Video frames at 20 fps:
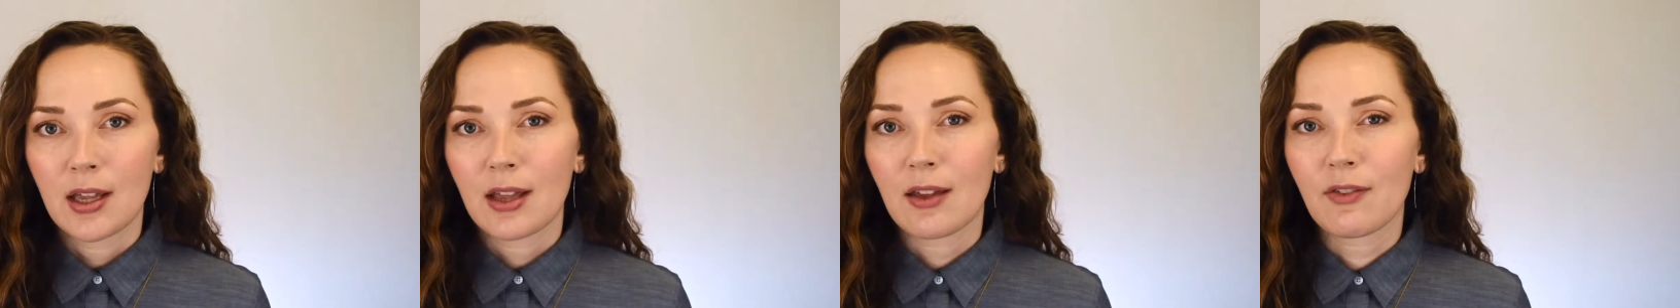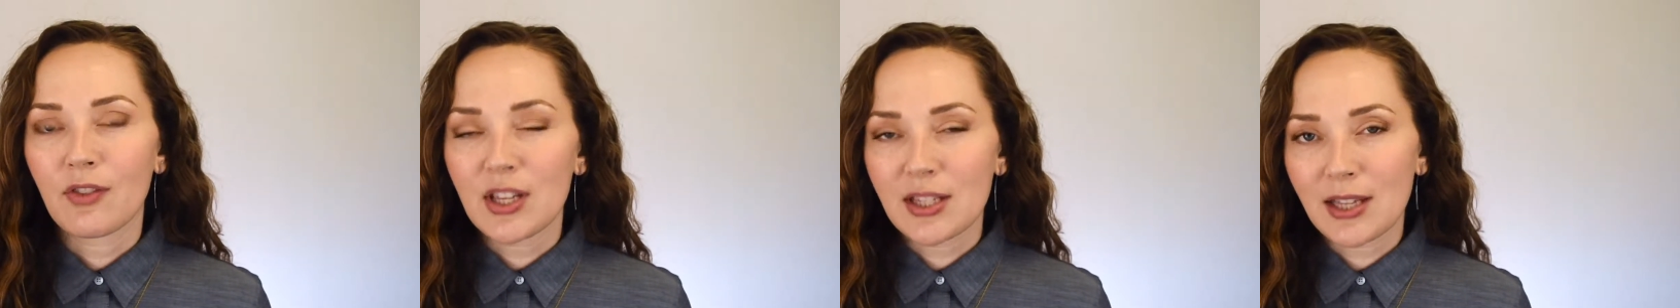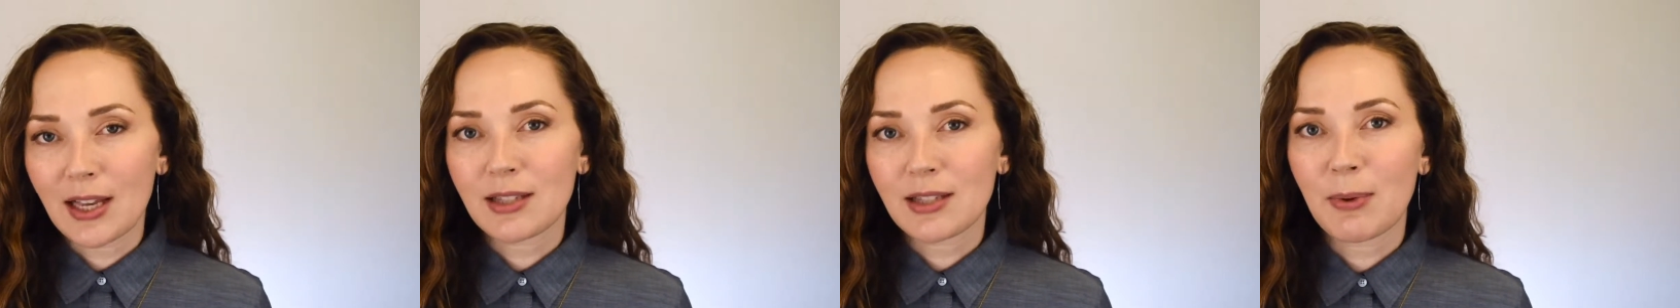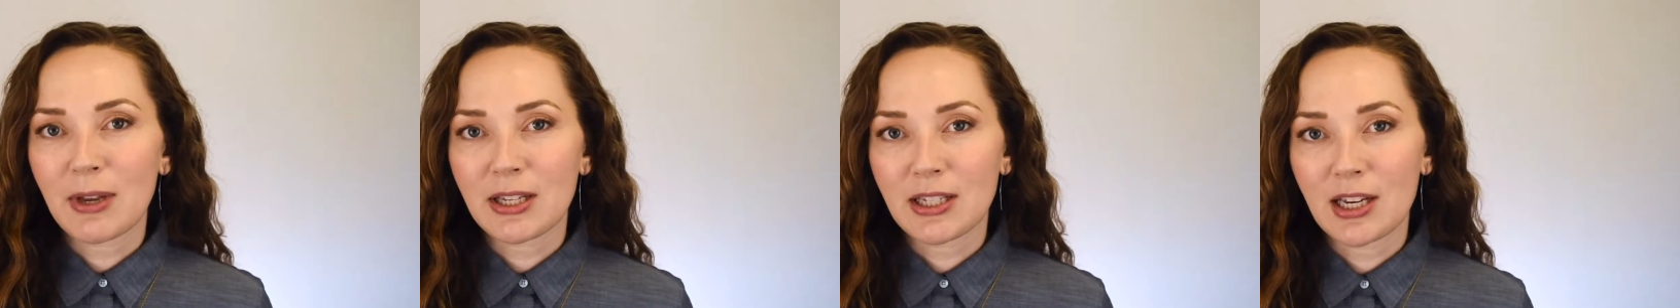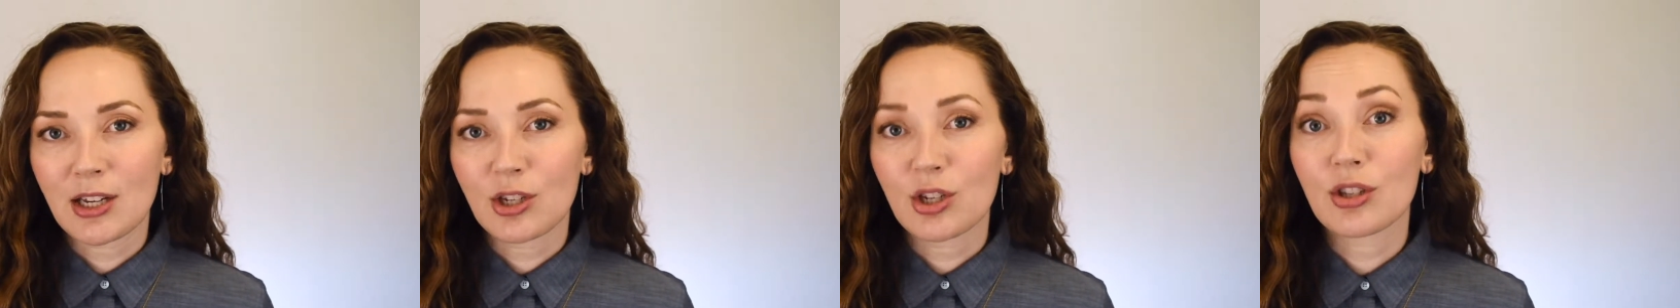If these
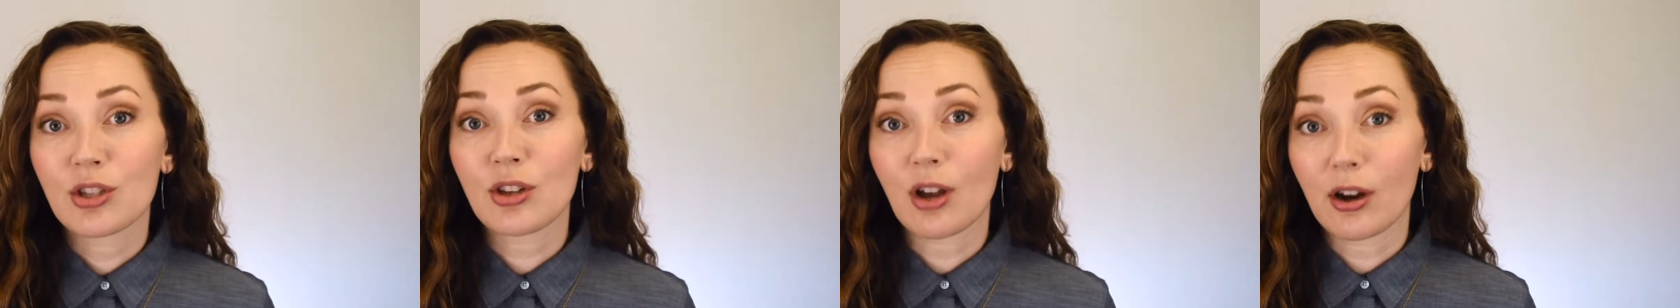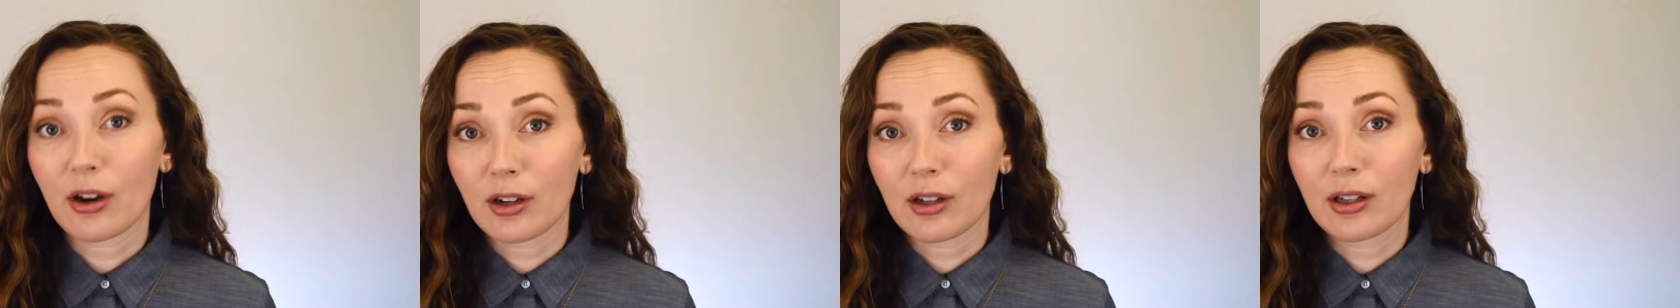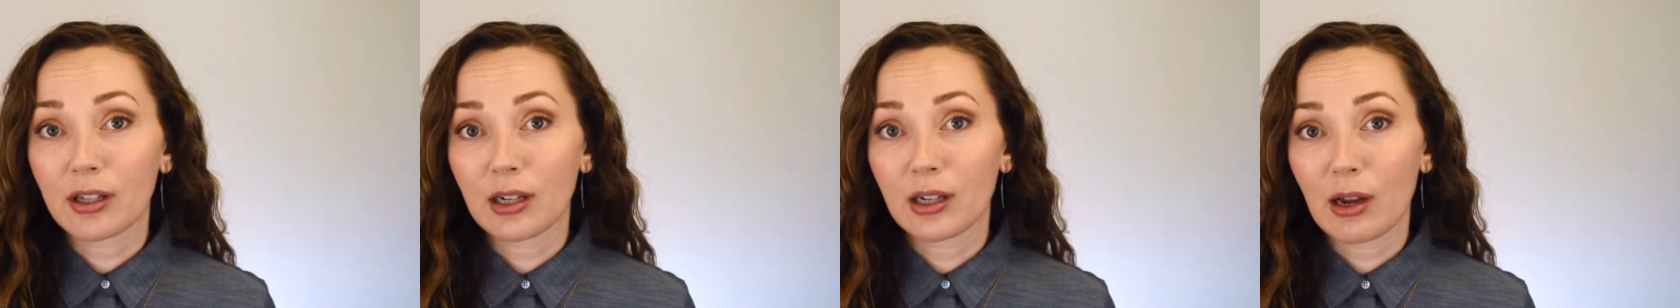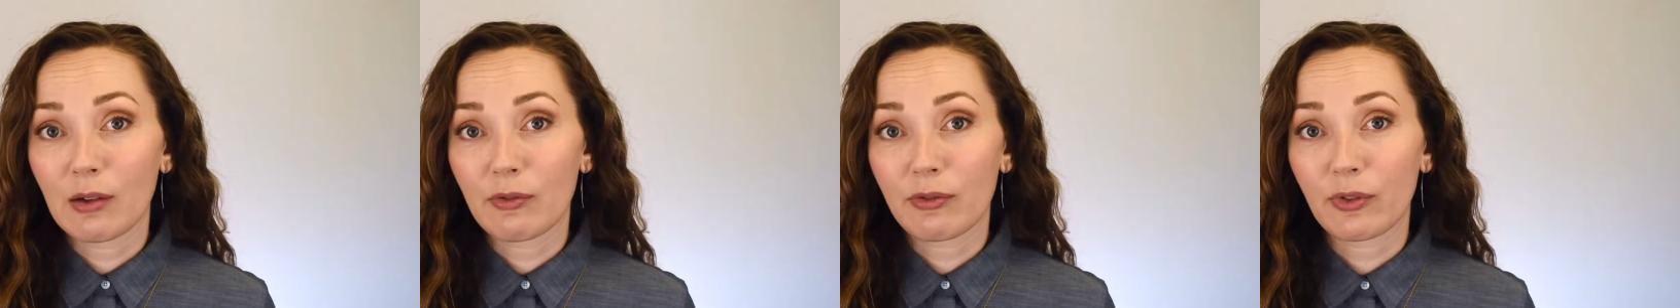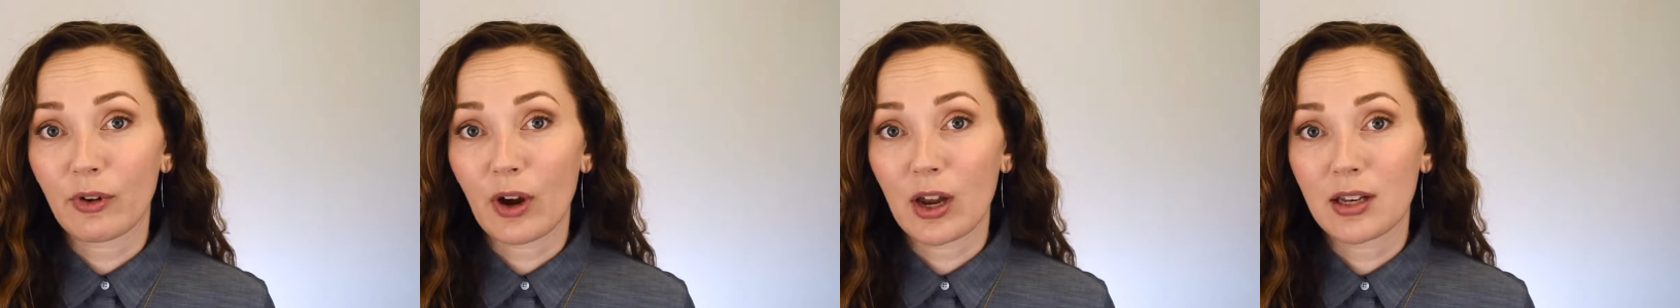expectations aren't clear
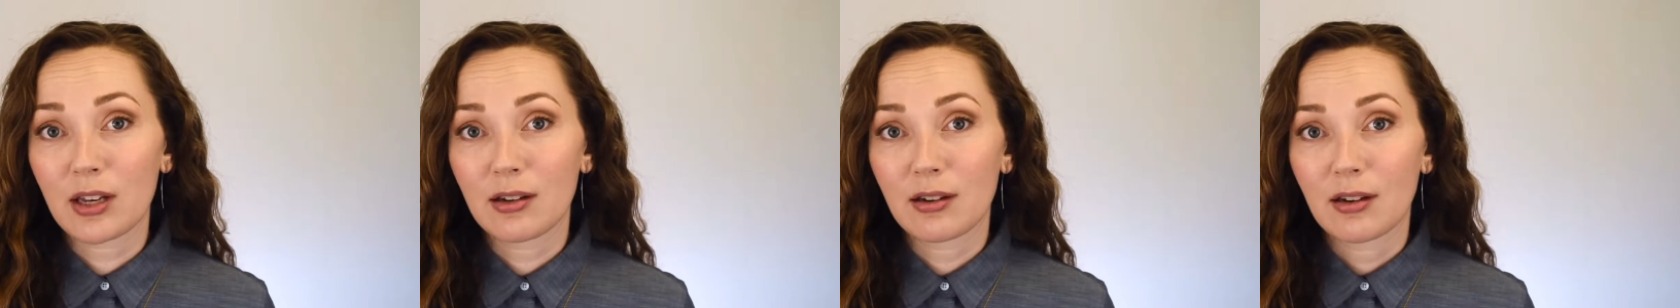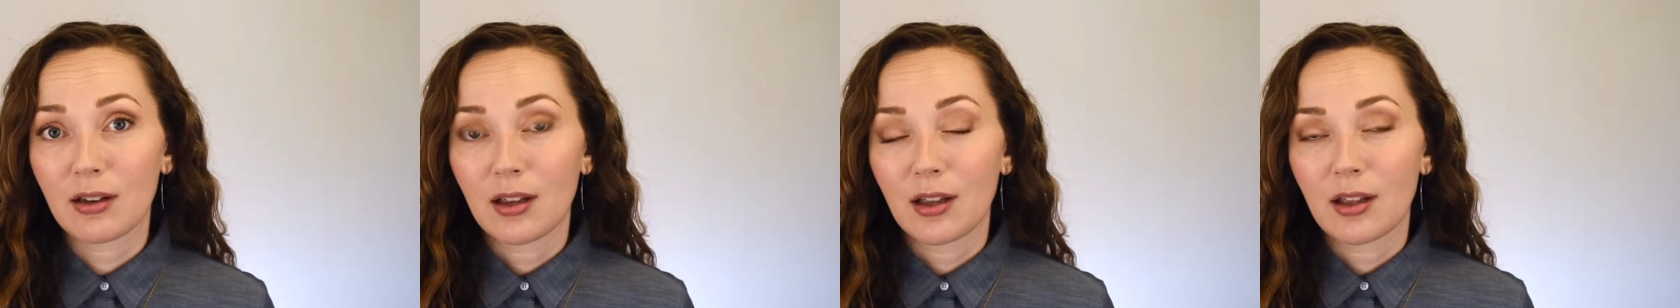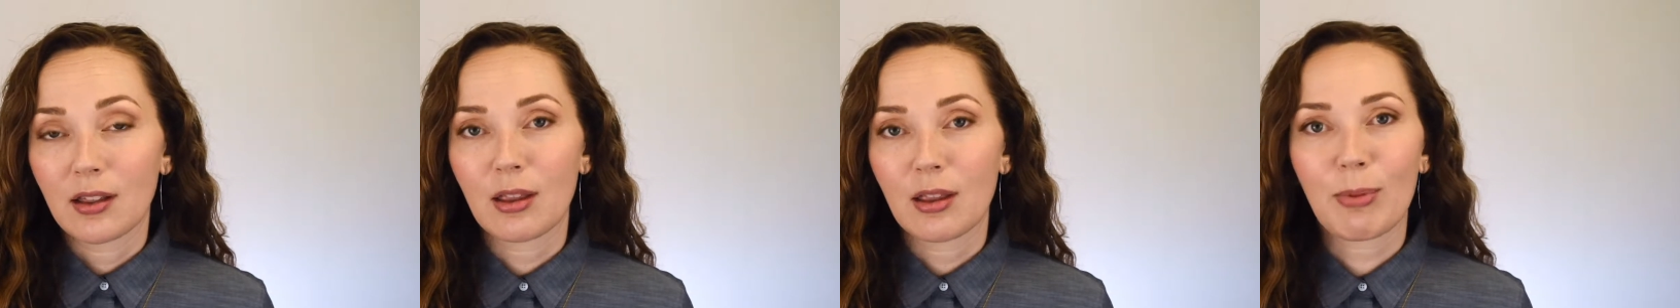up front,